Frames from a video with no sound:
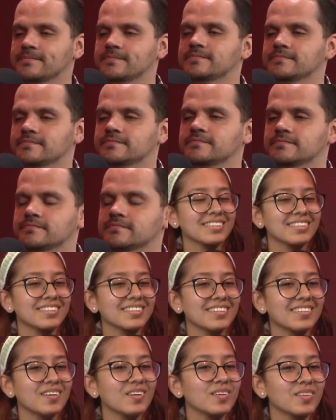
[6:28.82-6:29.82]
Because it just,
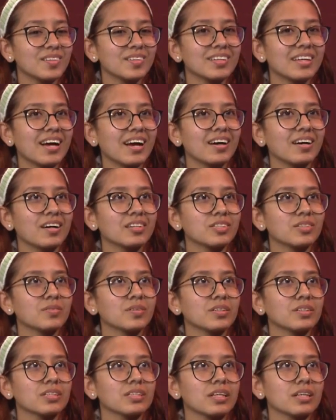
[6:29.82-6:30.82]
um, yeah, I just
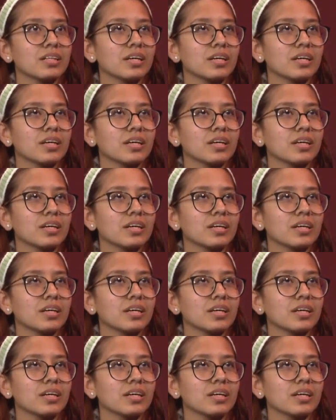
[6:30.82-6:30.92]
wanted to say,